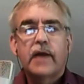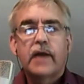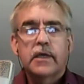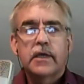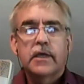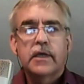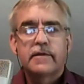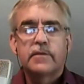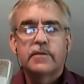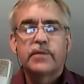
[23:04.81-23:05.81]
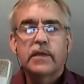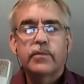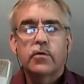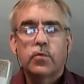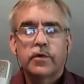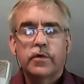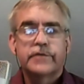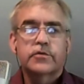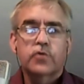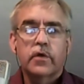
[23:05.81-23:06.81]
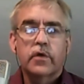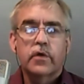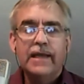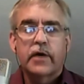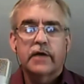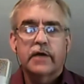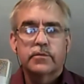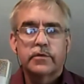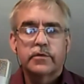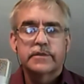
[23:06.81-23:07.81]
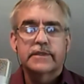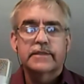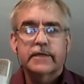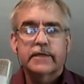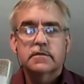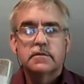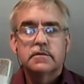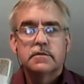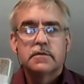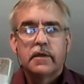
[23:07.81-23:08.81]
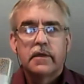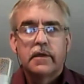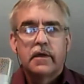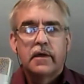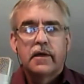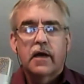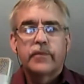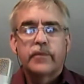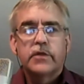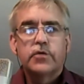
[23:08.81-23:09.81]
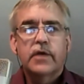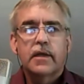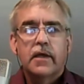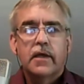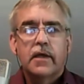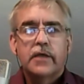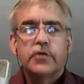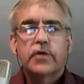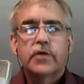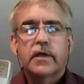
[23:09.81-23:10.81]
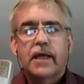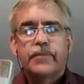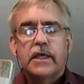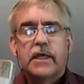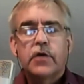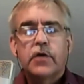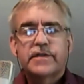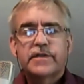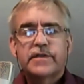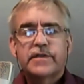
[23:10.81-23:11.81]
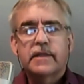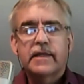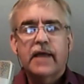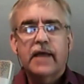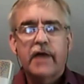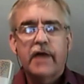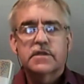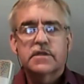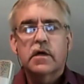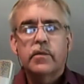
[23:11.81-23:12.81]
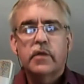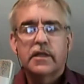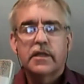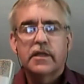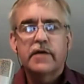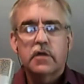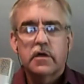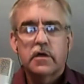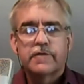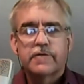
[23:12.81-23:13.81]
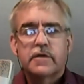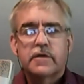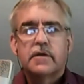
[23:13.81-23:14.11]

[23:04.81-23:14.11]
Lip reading: being connected to people will destroy any possible success. You can egotistically have some level of